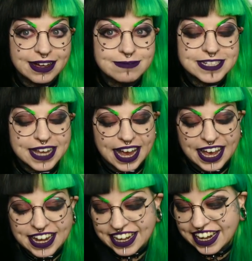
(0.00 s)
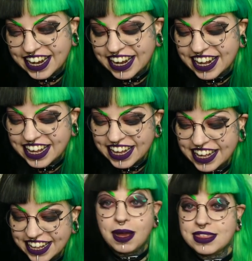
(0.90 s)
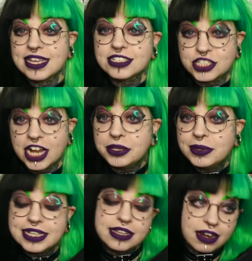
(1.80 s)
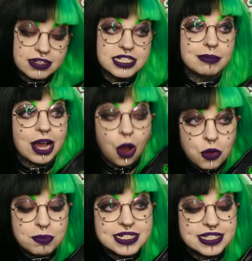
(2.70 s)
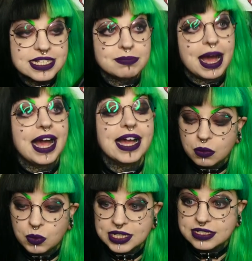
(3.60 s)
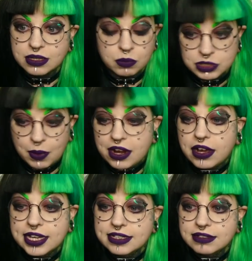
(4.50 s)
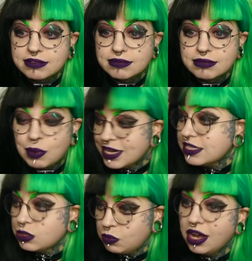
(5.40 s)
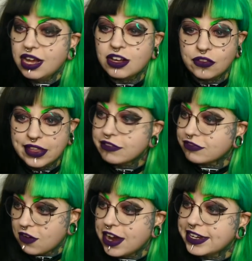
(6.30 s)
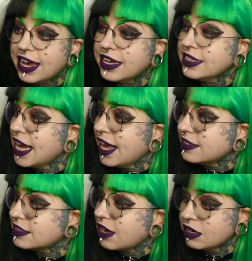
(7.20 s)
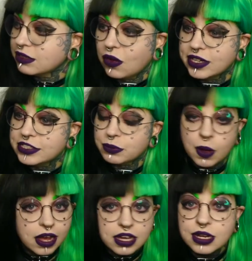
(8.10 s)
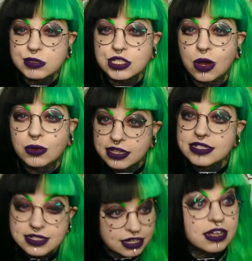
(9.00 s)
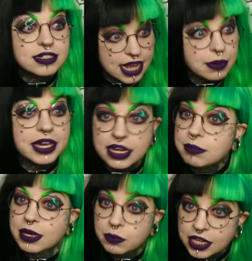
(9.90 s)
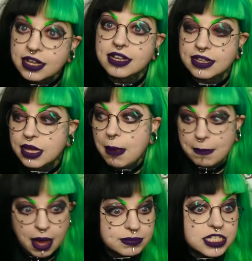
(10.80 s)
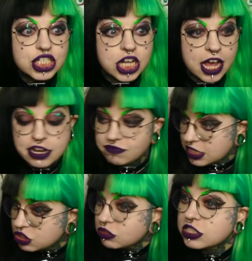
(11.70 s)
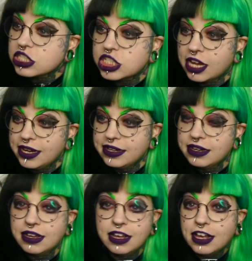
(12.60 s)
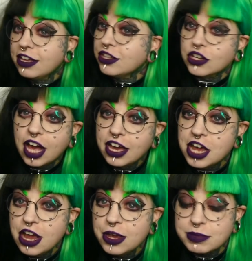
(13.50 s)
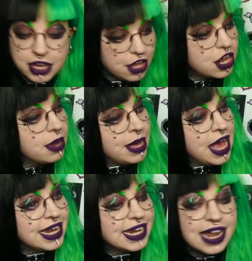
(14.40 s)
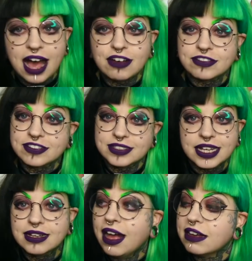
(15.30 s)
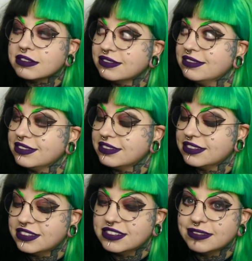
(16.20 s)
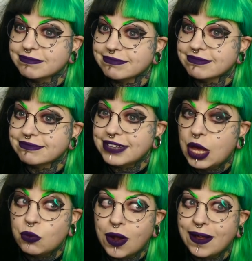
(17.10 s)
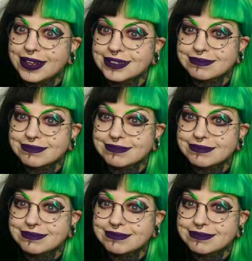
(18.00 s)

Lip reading: I'm scared. I think genuinely the last time I opened this bag was when I went to work on that Friday, and I got into work and I was told, this is the last day we're gonna be at work. Pubs are shutting, restaurants are shutting. You're going home, you're going home early, love. It's like, oh, all right.